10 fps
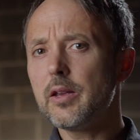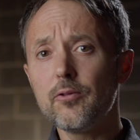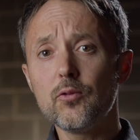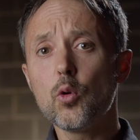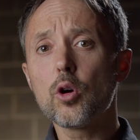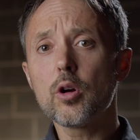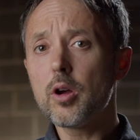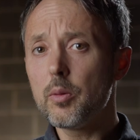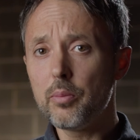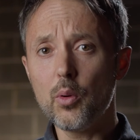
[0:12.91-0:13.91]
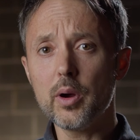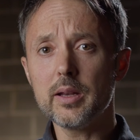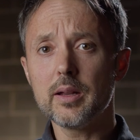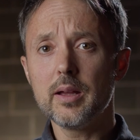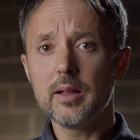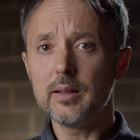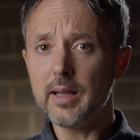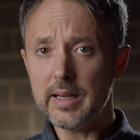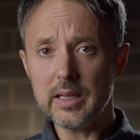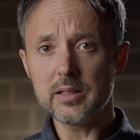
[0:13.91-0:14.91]
4-point
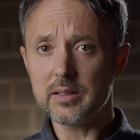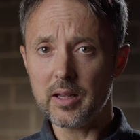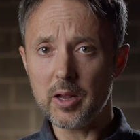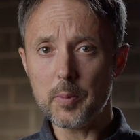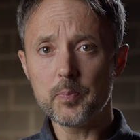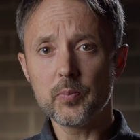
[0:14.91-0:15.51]
lighting setup.